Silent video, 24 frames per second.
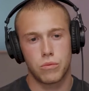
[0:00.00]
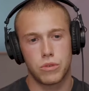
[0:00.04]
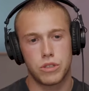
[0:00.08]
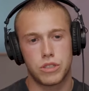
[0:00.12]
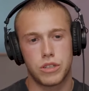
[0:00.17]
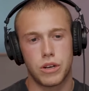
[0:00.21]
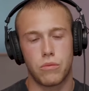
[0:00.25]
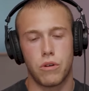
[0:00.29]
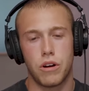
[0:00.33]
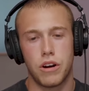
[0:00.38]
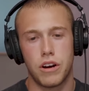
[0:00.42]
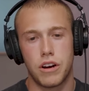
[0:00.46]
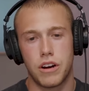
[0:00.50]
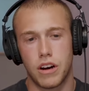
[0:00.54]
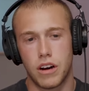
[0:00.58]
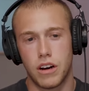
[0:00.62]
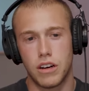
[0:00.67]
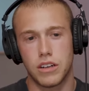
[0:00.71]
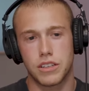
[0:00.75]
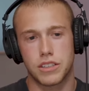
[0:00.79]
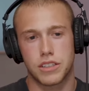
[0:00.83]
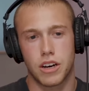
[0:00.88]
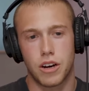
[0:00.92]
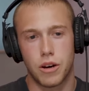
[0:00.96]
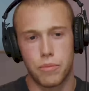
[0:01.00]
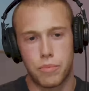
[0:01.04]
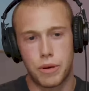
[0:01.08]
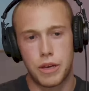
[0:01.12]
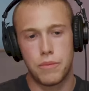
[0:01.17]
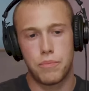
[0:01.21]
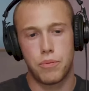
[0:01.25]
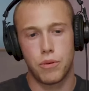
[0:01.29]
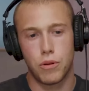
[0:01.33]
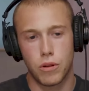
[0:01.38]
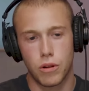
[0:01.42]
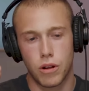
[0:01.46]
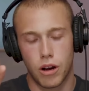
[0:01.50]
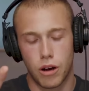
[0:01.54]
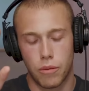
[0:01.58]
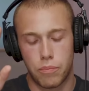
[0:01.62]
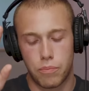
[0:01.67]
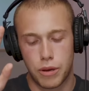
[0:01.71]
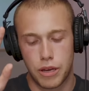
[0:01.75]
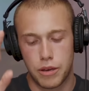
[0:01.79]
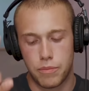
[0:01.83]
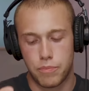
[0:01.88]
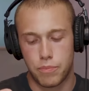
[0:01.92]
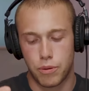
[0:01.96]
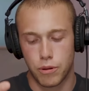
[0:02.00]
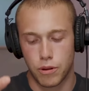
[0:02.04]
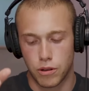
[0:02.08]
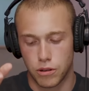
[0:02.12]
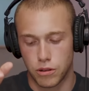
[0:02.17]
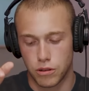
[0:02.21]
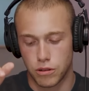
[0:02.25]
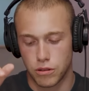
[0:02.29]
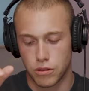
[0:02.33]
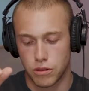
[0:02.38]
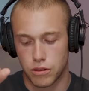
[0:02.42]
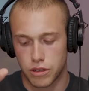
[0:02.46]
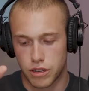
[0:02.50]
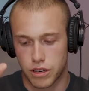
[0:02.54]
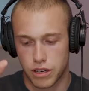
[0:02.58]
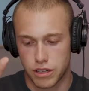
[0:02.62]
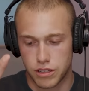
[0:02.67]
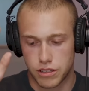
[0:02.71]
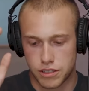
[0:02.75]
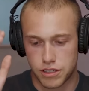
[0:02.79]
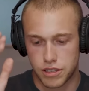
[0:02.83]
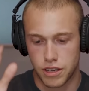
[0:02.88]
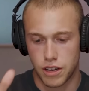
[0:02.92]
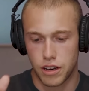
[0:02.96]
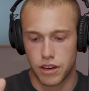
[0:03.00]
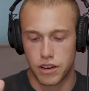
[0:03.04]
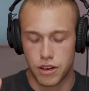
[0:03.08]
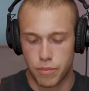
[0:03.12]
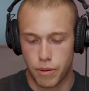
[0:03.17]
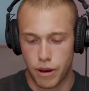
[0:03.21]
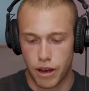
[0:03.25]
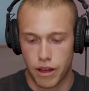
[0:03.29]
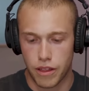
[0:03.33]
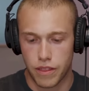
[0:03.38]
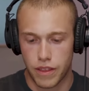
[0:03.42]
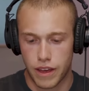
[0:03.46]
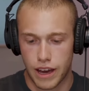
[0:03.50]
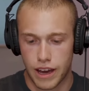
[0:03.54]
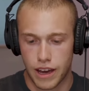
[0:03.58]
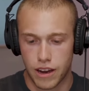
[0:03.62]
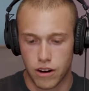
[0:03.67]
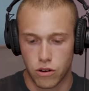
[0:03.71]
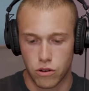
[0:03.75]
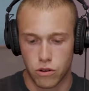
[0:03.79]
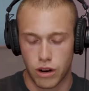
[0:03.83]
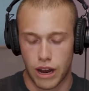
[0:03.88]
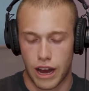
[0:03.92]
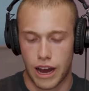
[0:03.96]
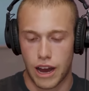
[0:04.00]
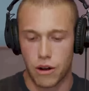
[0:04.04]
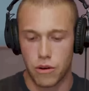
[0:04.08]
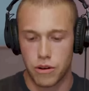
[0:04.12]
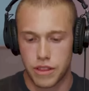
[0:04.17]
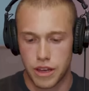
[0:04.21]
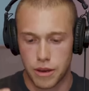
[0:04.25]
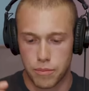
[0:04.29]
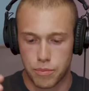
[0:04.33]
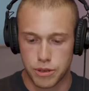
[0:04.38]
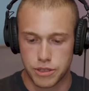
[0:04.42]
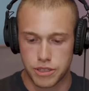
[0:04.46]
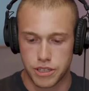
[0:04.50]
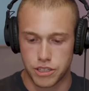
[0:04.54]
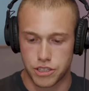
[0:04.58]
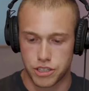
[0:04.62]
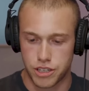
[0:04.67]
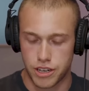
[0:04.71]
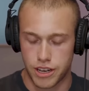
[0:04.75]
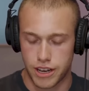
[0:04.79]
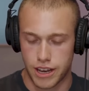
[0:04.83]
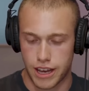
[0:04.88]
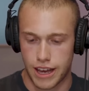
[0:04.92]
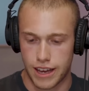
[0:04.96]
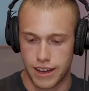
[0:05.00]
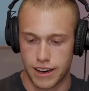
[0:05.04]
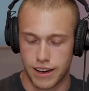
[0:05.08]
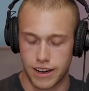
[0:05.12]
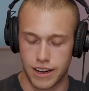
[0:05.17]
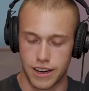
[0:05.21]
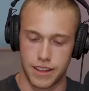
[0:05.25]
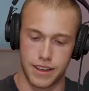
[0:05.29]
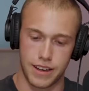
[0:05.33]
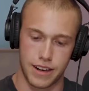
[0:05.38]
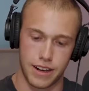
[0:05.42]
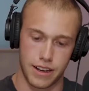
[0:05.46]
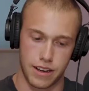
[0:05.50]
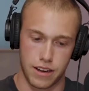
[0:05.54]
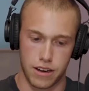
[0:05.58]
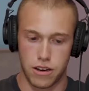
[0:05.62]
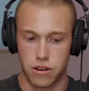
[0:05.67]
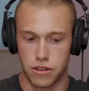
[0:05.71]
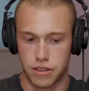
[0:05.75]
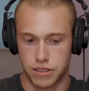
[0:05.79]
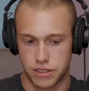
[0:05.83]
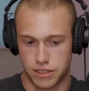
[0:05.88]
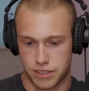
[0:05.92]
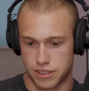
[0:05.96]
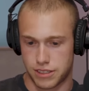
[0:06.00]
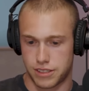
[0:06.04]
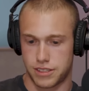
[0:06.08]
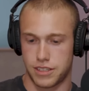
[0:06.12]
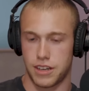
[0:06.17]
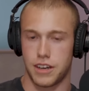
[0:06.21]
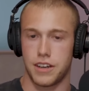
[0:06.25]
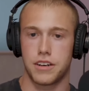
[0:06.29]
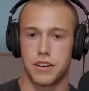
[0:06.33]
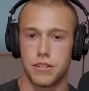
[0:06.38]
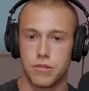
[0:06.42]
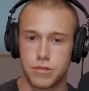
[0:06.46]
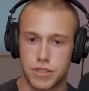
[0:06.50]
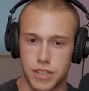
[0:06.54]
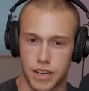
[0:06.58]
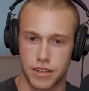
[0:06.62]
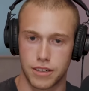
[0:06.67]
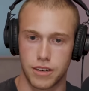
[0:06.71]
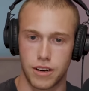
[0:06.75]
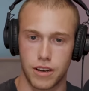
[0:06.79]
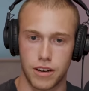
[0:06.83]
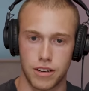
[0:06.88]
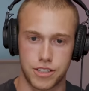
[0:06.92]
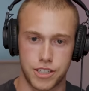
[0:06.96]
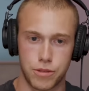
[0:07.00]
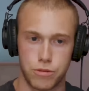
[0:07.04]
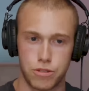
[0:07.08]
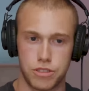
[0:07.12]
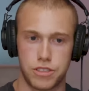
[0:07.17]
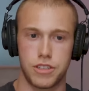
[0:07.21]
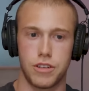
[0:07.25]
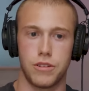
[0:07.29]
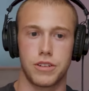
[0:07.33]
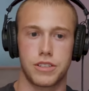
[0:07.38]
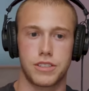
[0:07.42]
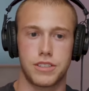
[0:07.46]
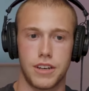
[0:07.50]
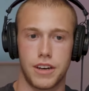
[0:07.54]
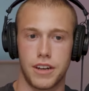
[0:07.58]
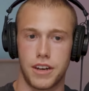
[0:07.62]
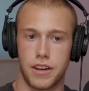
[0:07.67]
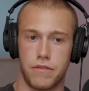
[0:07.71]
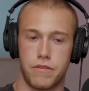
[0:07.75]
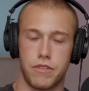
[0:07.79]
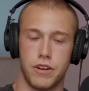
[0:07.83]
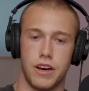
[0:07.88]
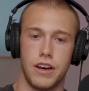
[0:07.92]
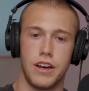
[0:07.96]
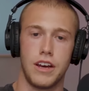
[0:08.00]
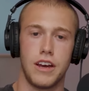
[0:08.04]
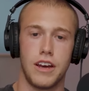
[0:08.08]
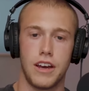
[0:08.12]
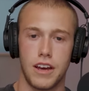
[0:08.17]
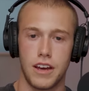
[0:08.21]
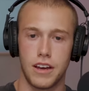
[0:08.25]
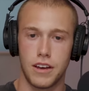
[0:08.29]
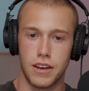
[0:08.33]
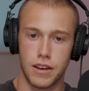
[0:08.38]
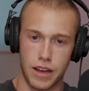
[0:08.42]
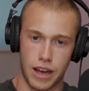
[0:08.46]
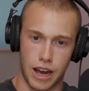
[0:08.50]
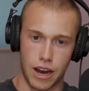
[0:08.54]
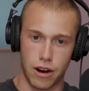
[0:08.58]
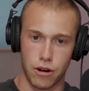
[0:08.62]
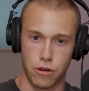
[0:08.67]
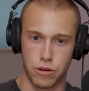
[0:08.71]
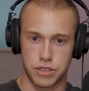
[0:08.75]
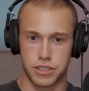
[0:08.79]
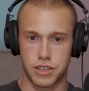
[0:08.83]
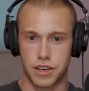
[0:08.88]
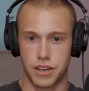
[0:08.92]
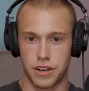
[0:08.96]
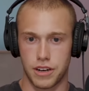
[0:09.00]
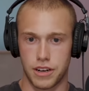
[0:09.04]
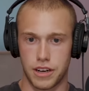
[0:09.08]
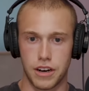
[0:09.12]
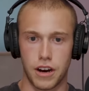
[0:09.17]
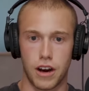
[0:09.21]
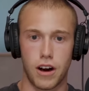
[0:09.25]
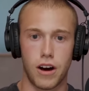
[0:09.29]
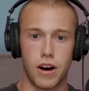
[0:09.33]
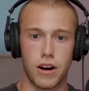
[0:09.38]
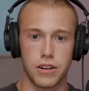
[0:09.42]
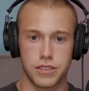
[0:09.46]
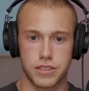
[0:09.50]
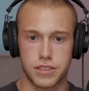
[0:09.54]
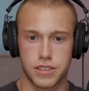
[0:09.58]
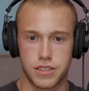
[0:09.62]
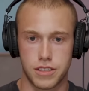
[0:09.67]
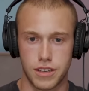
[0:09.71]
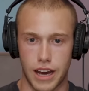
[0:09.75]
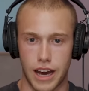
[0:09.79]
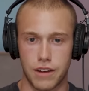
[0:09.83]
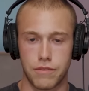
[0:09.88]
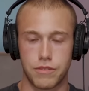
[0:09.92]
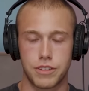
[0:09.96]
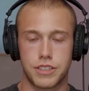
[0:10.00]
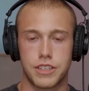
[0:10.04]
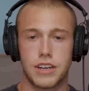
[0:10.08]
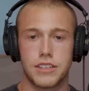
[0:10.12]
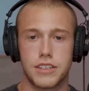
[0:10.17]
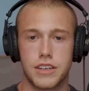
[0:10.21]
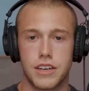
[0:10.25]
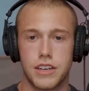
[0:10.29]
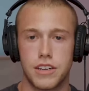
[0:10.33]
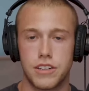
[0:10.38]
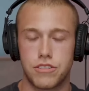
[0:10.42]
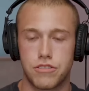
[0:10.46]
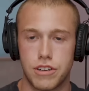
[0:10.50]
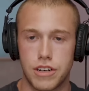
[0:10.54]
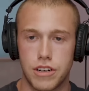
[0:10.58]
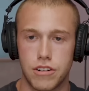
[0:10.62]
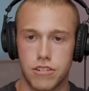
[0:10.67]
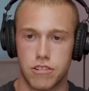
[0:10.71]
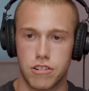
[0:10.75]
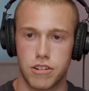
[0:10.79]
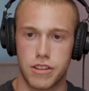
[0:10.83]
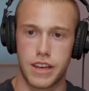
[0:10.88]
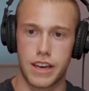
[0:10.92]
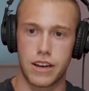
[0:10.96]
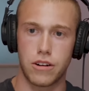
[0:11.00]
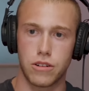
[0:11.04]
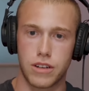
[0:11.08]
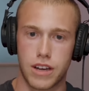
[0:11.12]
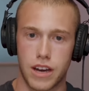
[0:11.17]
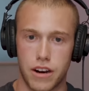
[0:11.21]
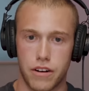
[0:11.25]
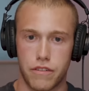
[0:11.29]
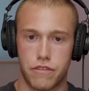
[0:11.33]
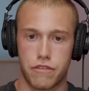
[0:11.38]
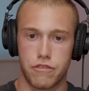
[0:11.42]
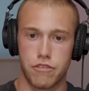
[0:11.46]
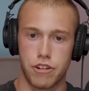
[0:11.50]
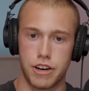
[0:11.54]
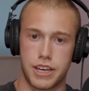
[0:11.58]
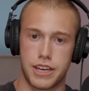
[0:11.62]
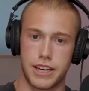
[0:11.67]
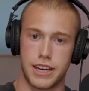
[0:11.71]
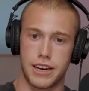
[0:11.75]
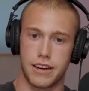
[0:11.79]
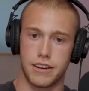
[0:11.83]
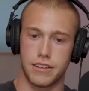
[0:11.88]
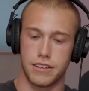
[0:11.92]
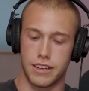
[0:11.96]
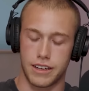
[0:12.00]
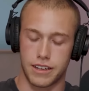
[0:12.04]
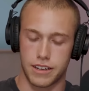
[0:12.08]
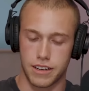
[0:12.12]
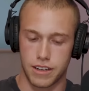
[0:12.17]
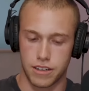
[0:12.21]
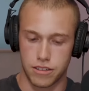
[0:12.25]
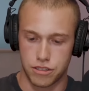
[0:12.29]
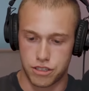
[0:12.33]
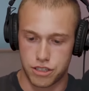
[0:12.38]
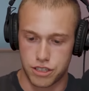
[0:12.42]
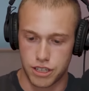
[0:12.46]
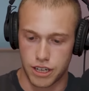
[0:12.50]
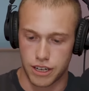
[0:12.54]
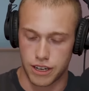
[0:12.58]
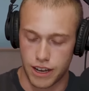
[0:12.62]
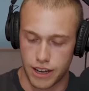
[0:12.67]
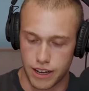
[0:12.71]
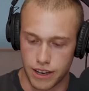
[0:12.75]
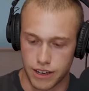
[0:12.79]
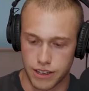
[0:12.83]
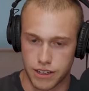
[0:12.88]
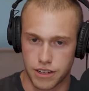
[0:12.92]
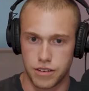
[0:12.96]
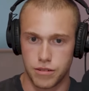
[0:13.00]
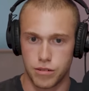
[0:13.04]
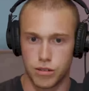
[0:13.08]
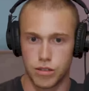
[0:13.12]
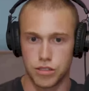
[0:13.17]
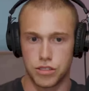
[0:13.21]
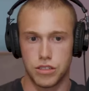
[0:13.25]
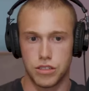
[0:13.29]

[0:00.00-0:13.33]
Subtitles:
Which I wanted to ask, are people concerned about that? Or how are they positioning AI? Are they like, oh, this exciting new technology, we're so excited for how it's going to enhance the advertising industry? Or are they all kind of freaking out like, oh shit, AI can do our